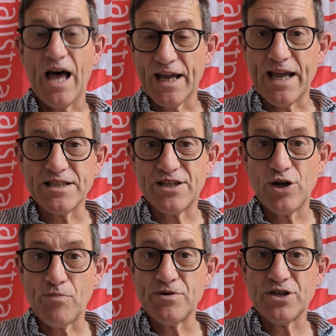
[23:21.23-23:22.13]
against the
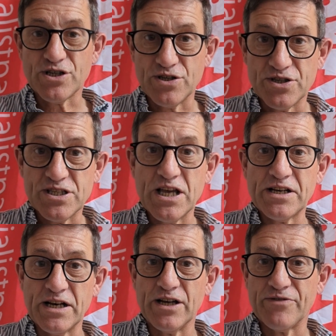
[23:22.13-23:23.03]
opposition,
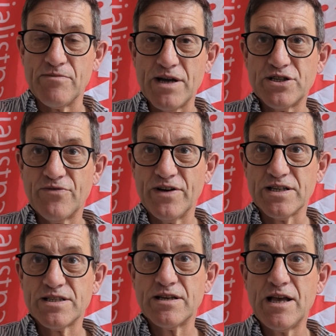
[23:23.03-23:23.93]
certainly of the
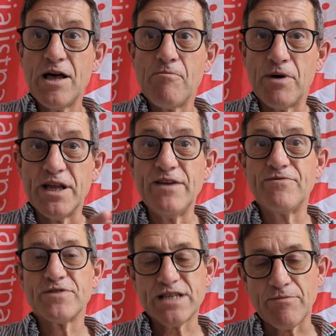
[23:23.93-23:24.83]
Mensheviks, but
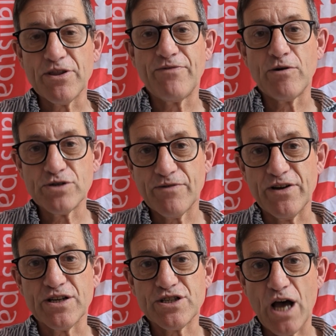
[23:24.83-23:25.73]
even some of the
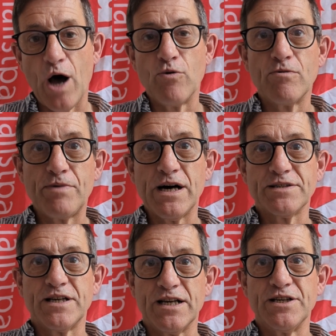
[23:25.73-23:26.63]
Bolsheviks' own
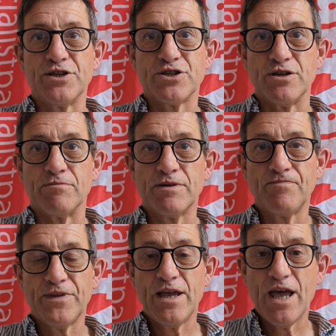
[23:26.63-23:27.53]
party leadership,
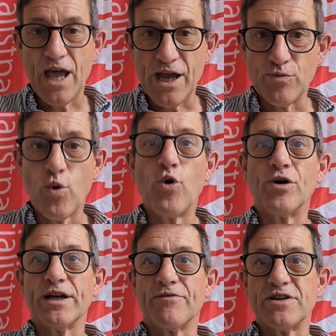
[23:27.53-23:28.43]
in
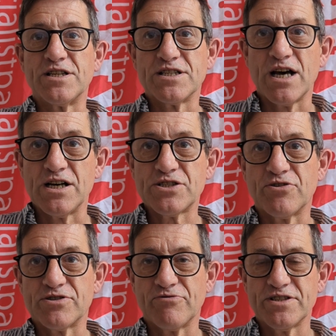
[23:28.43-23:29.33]
warning of the
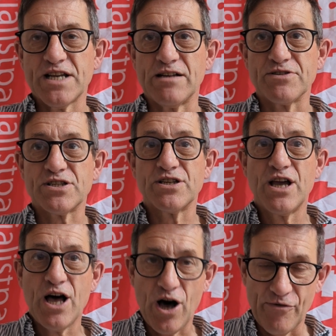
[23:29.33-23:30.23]
disastrous results
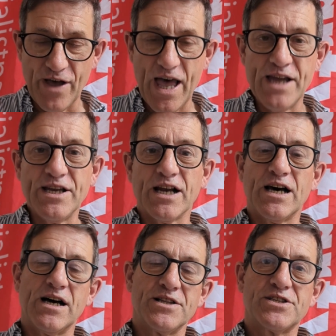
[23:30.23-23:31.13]
of any
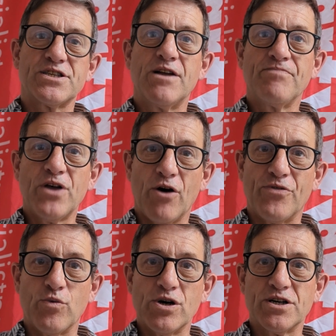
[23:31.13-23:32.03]
alliance of
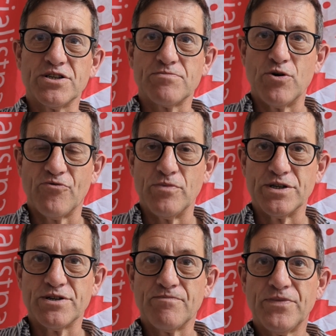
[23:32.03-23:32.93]
the workers'
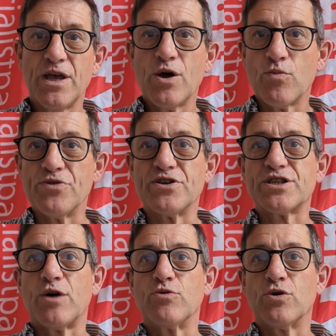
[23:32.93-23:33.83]
movement with the
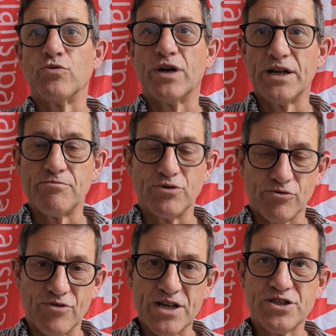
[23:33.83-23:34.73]
so-called
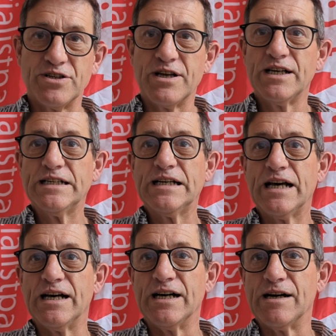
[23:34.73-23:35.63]
liberal Russian
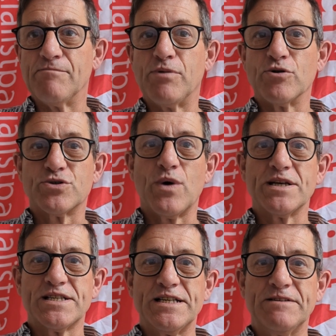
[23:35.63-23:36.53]

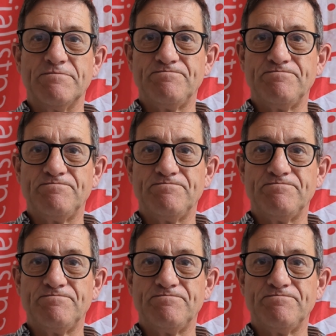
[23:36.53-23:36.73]
bourgeoisie.